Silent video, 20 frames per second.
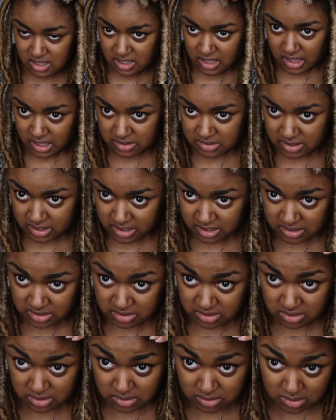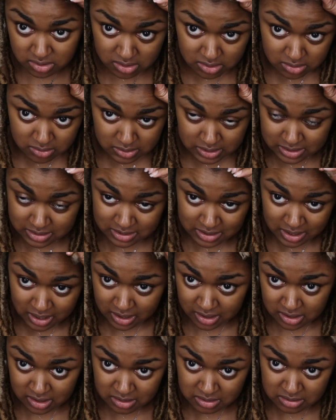I'll try to show you. It's not
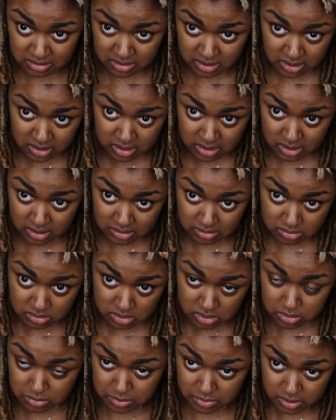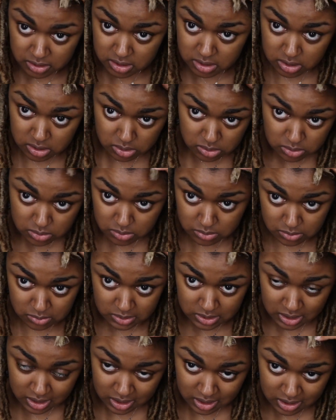gonna look super cute
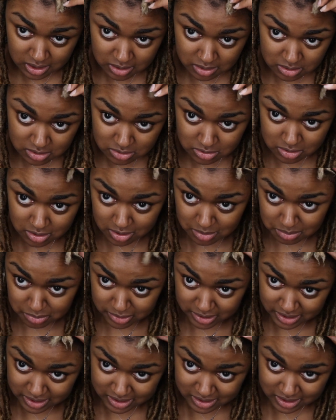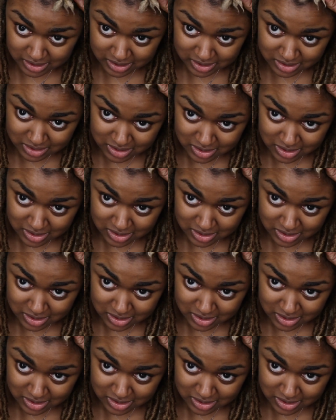when I braid it in